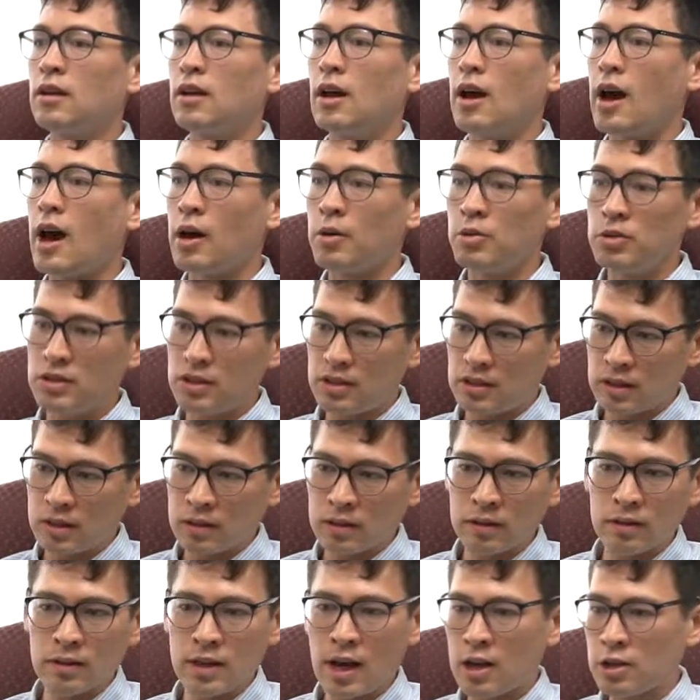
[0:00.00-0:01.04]
I was
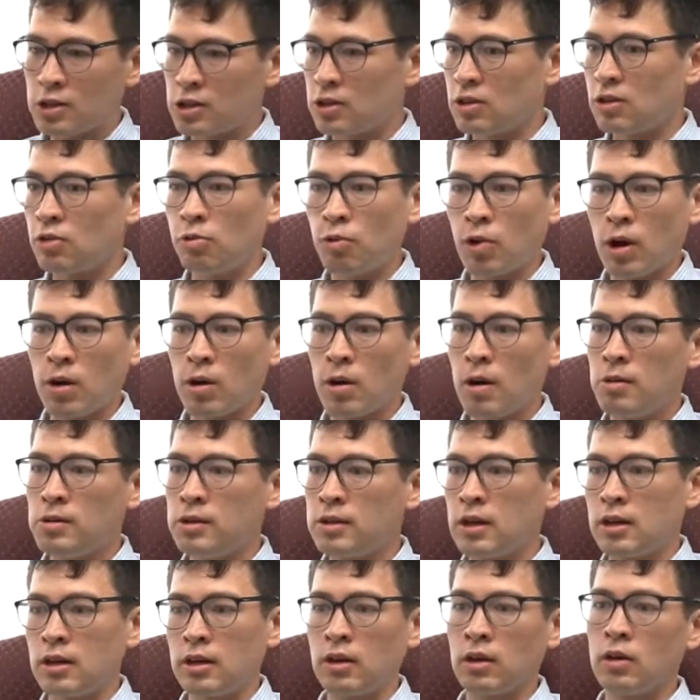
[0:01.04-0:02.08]
still not sure where I was
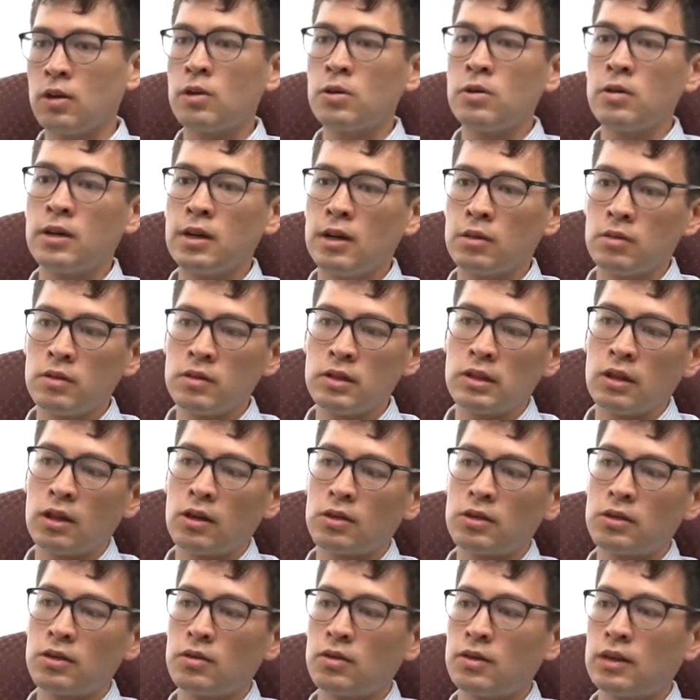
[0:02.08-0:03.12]
going to go. And I was
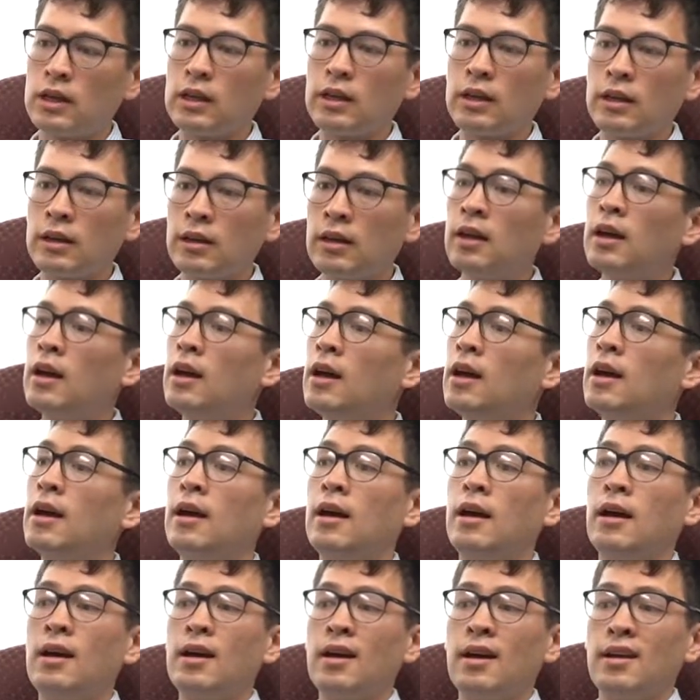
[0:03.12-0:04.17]
also thinking,
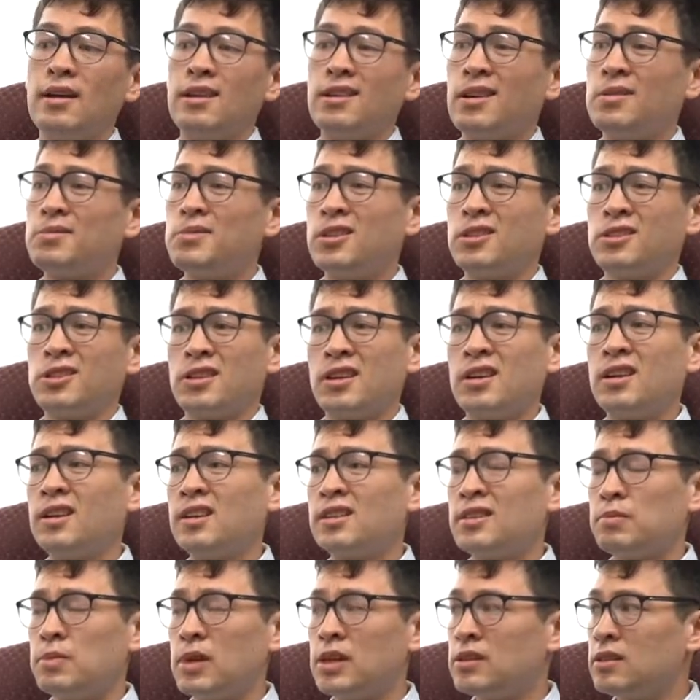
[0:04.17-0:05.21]
I'm going to try to get
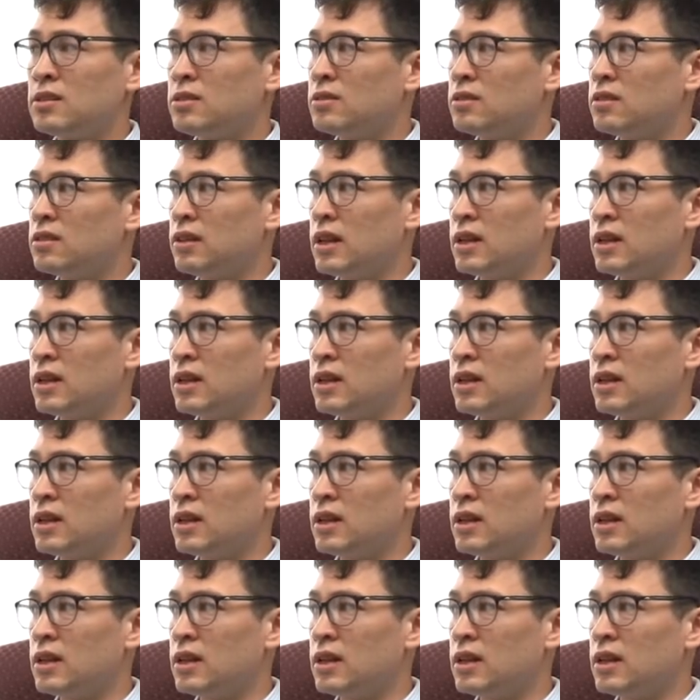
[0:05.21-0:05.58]
to med school.